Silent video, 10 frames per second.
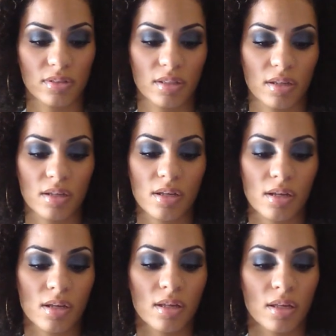
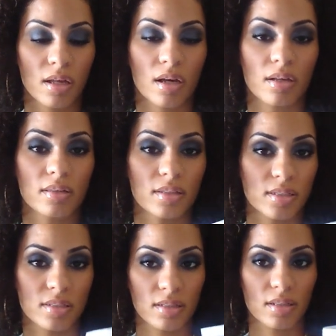
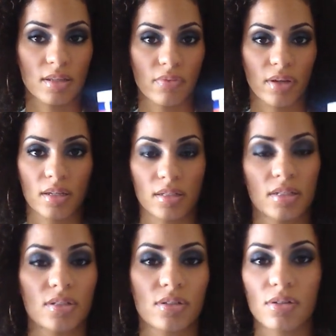this Leave-In
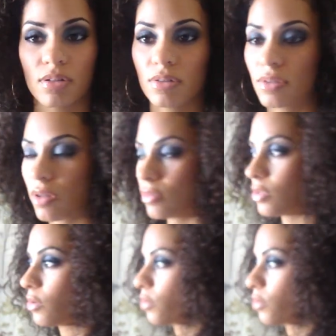Conditioner. So I'll turn